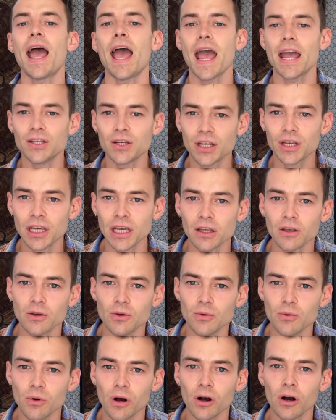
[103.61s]
educate
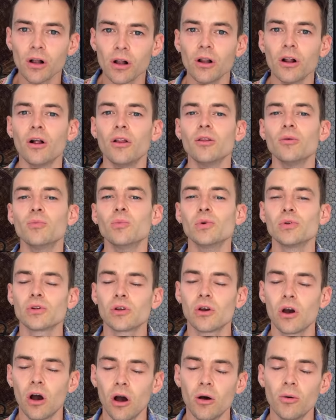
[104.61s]
you all on the most
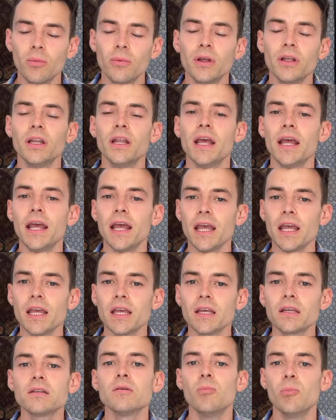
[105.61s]
common
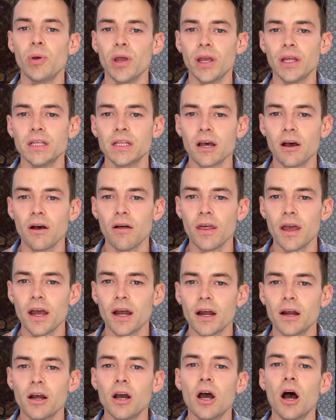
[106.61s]
aches and pains out
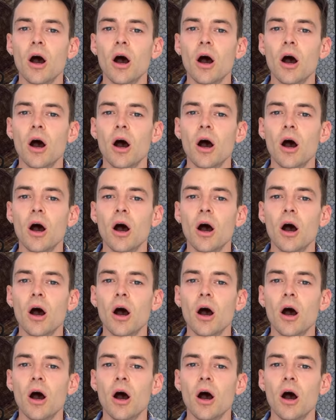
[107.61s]
there